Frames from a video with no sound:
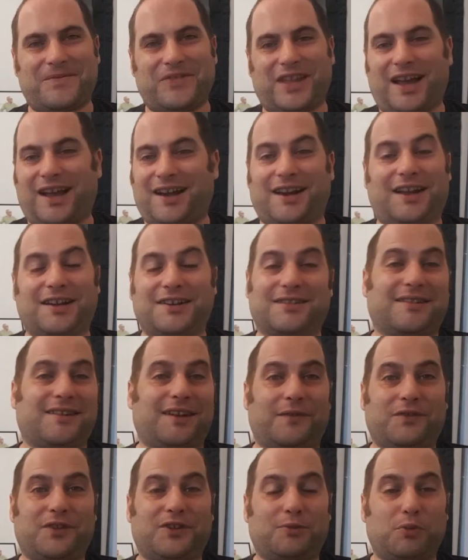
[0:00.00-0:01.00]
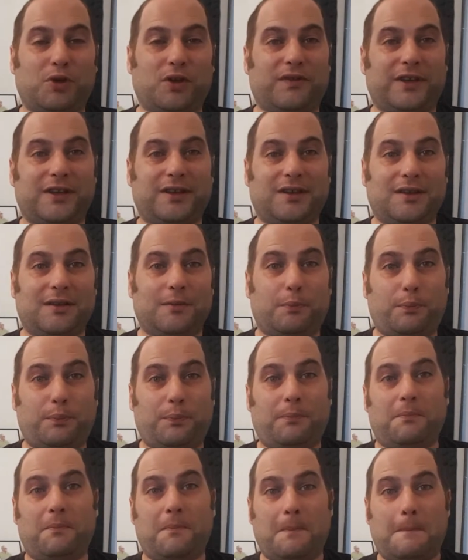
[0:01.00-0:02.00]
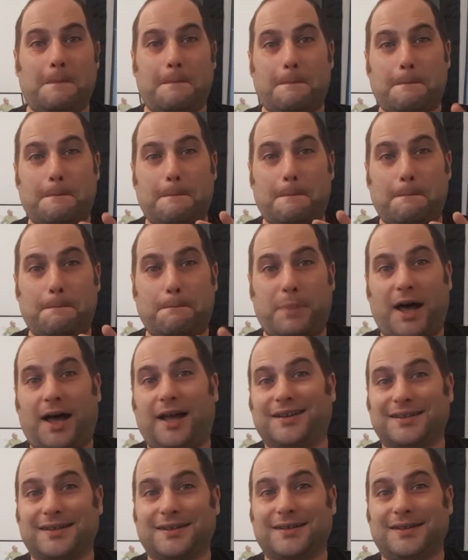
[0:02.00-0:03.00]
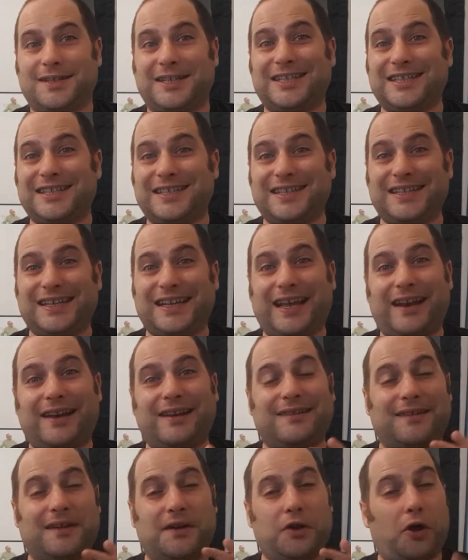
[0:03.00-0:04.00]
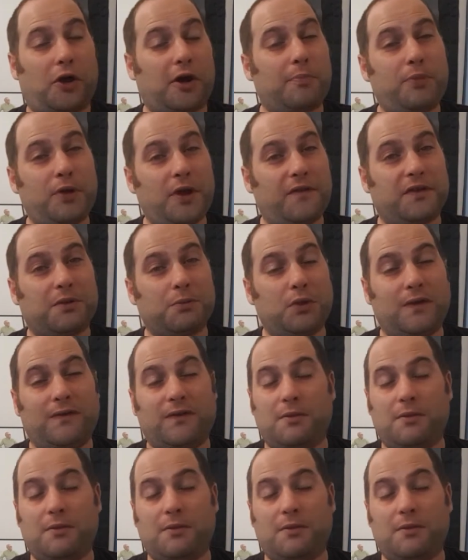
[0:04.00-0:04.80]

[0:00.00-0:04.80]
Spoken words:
I just love this movie. But it's not a perfect movie,